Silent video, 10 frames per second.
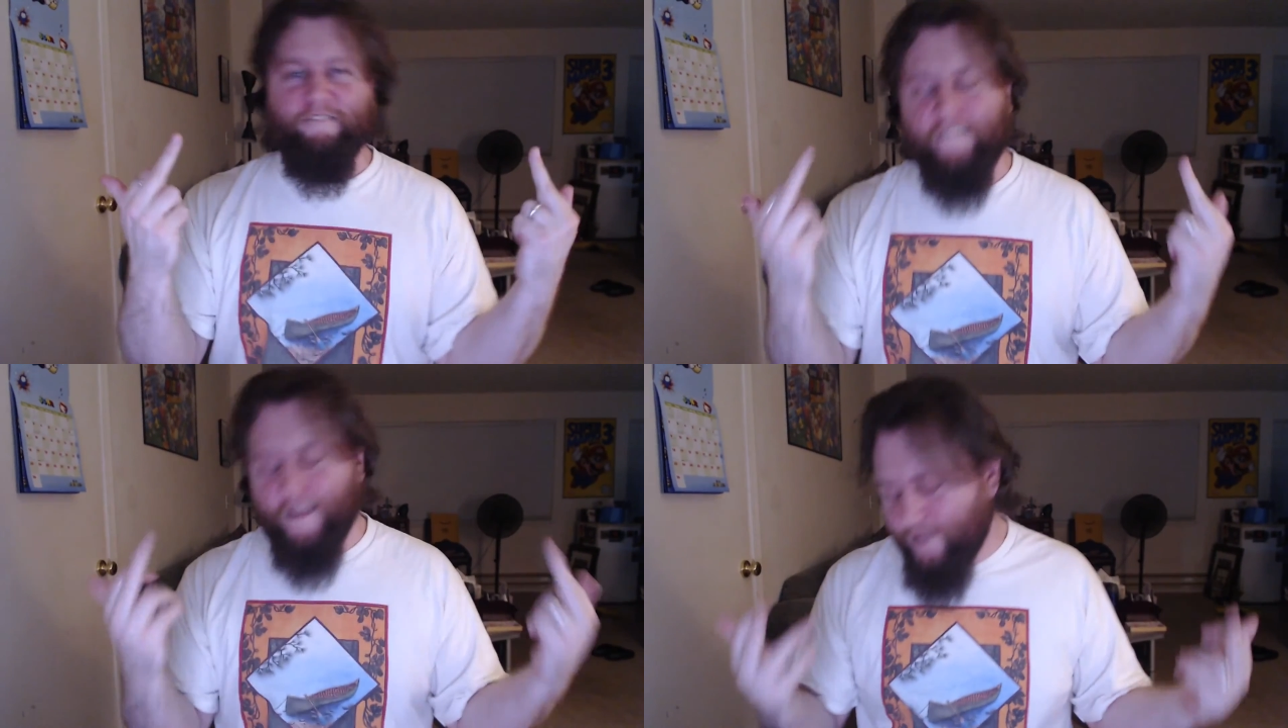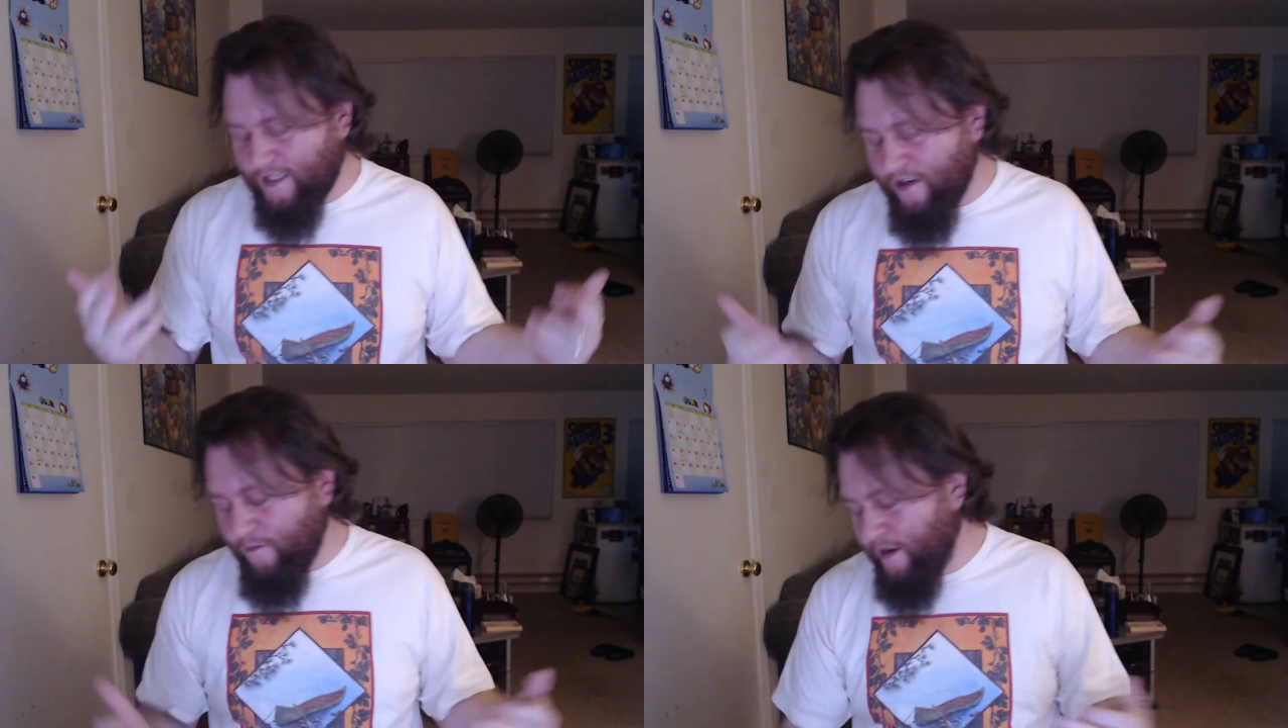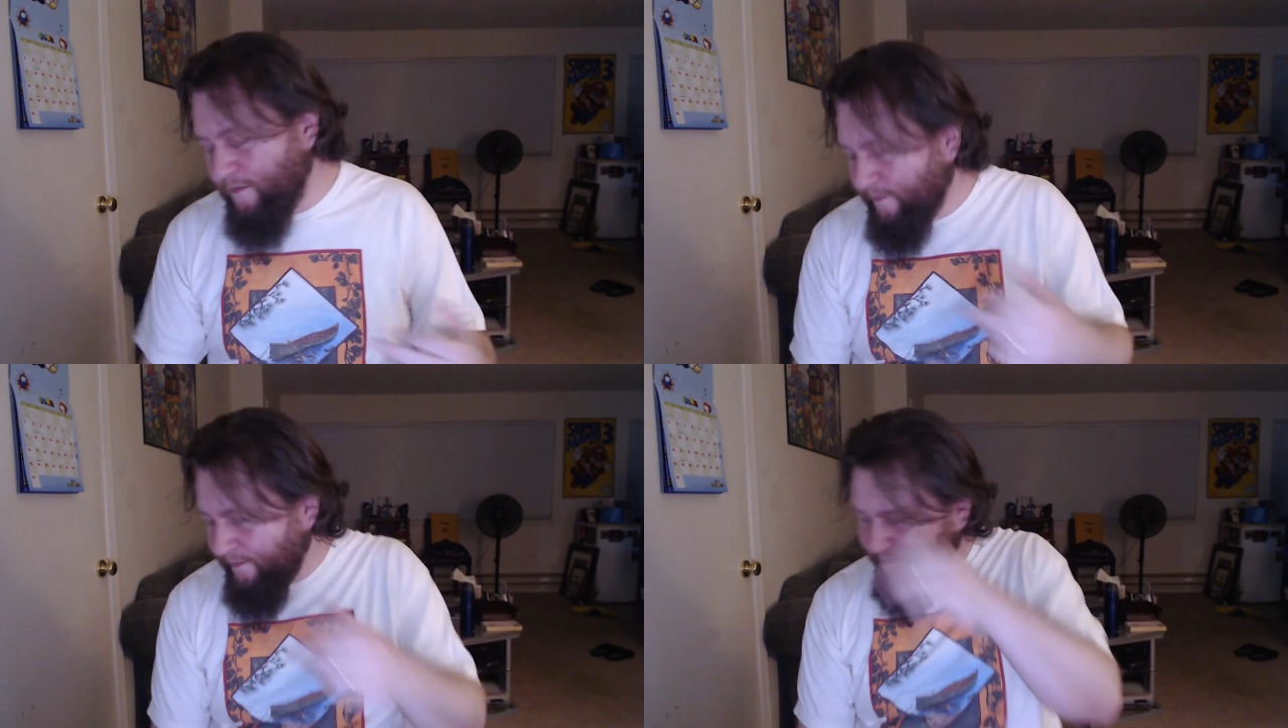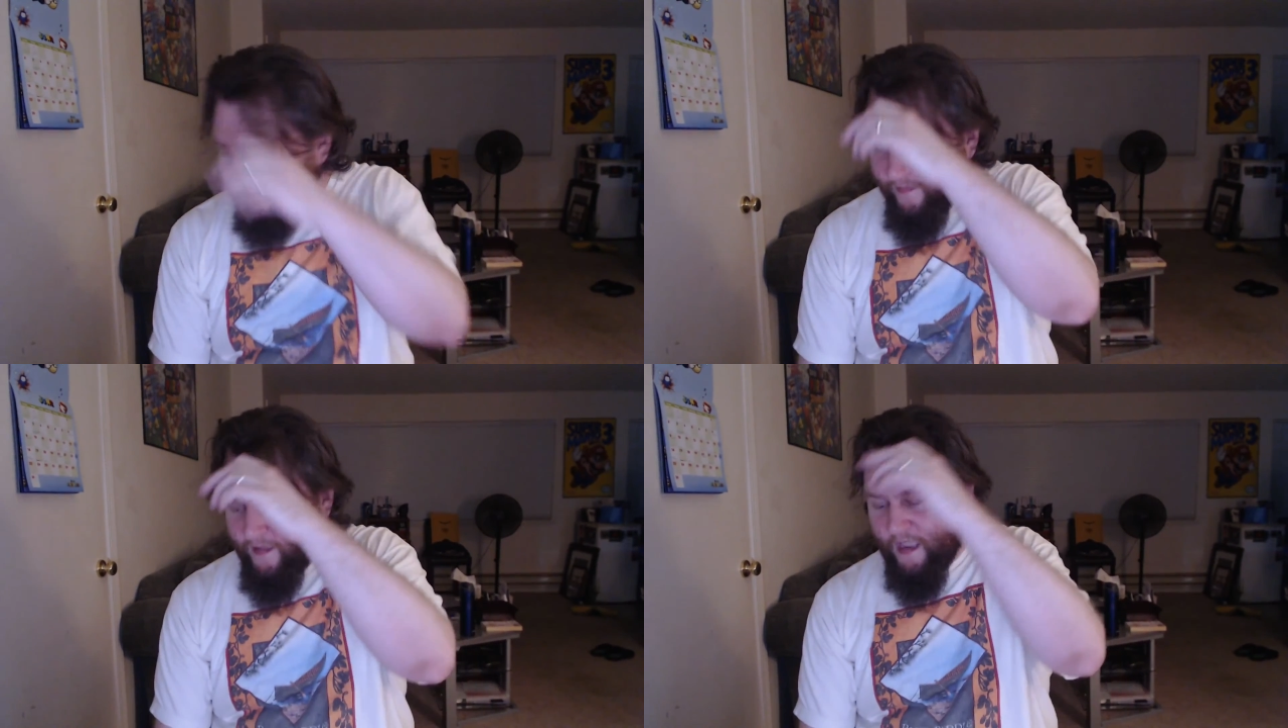It was stupid.
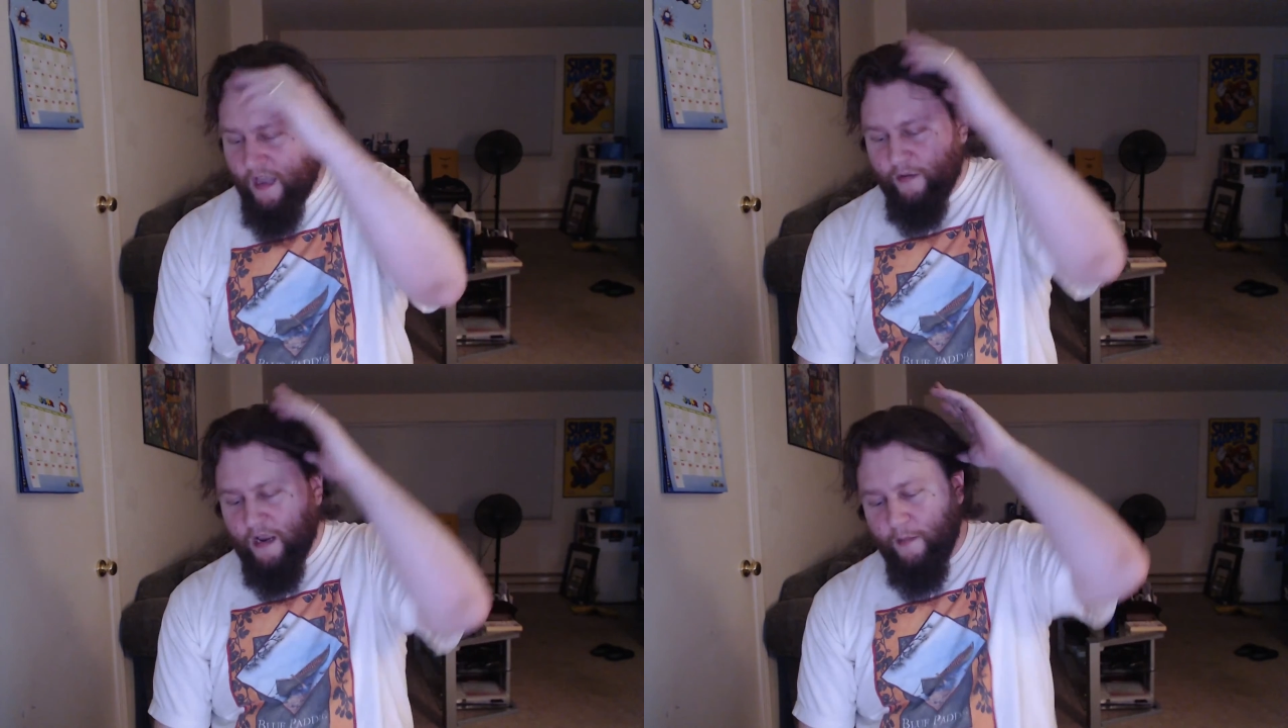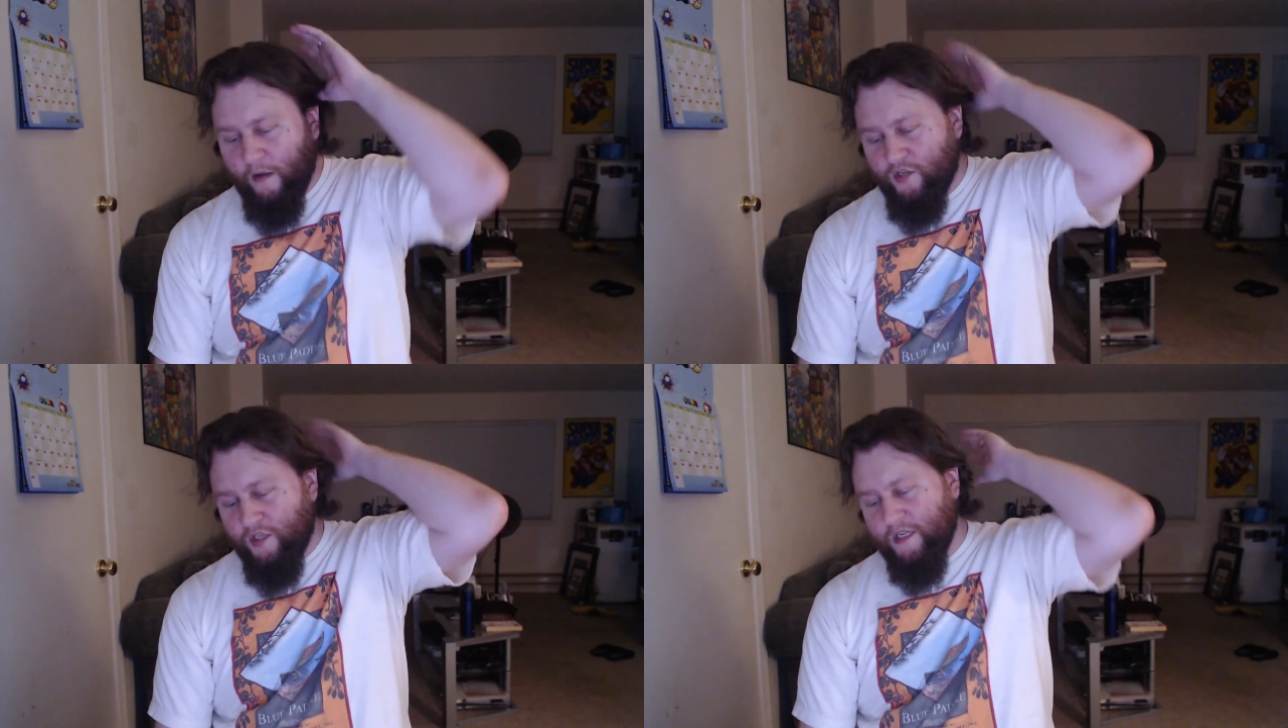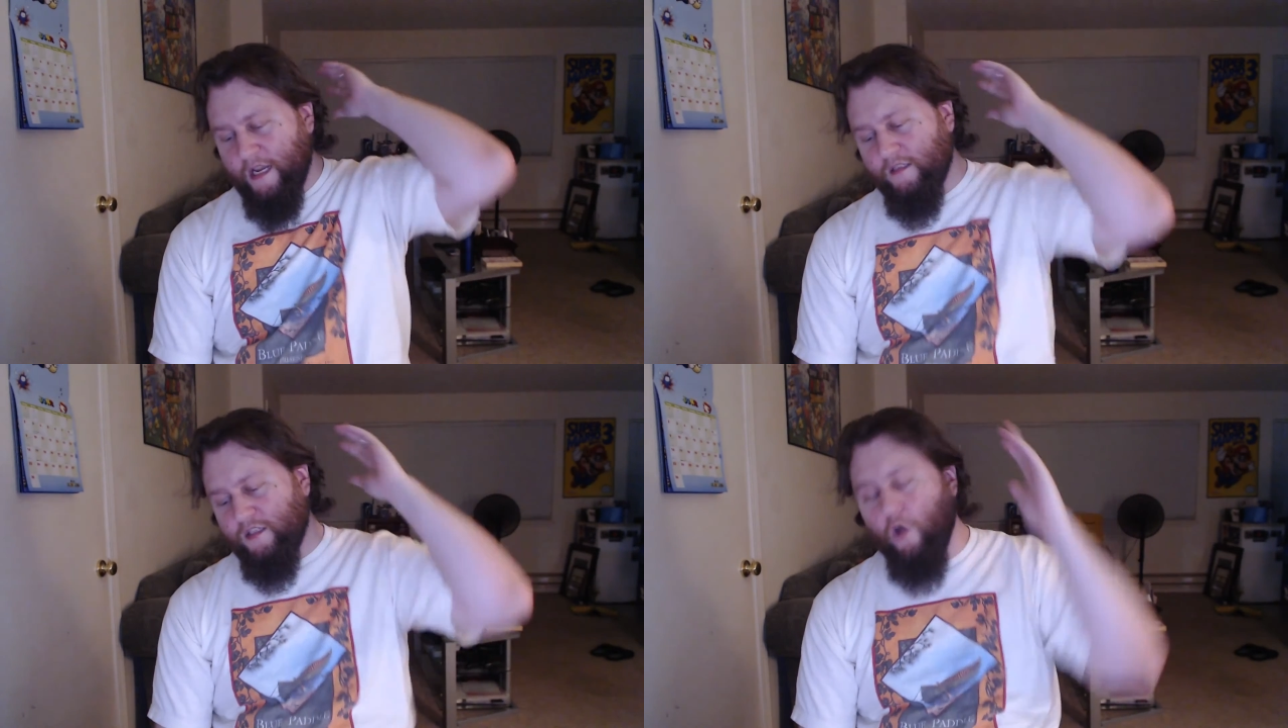I don't care about Just Dance.